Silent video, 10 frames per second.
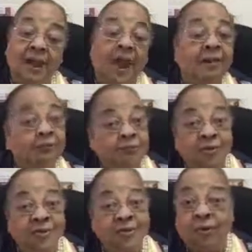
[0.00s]
And of
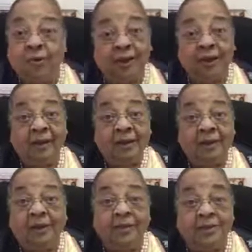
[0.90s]
course the lawyer
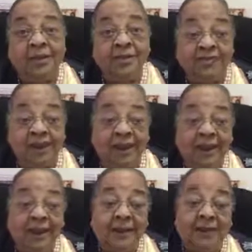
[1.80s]
could only say
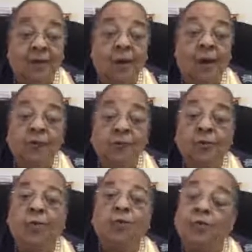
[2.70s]
the one
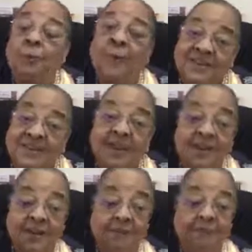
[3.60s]
who took pity
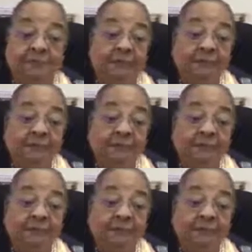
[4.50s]
on him.